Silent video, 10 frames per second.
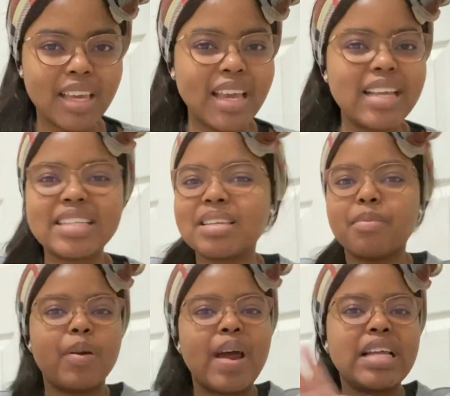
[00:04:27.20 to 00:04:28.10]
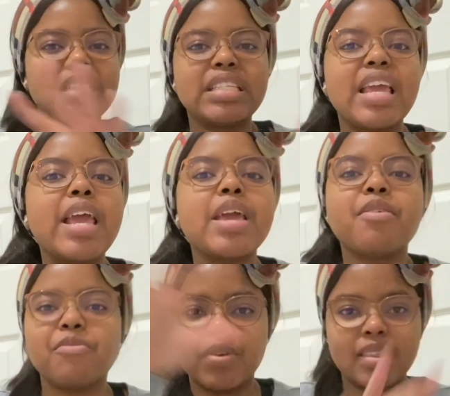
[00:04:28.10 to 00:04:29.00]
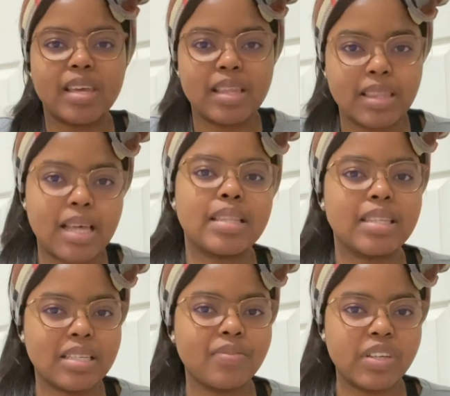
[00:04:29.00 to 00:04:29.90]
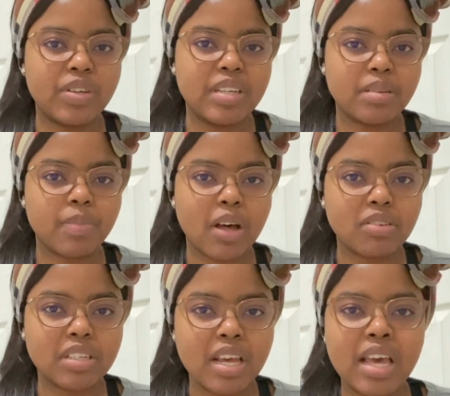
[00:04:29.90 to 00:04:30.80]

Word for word: it summarizes everything that this video is about.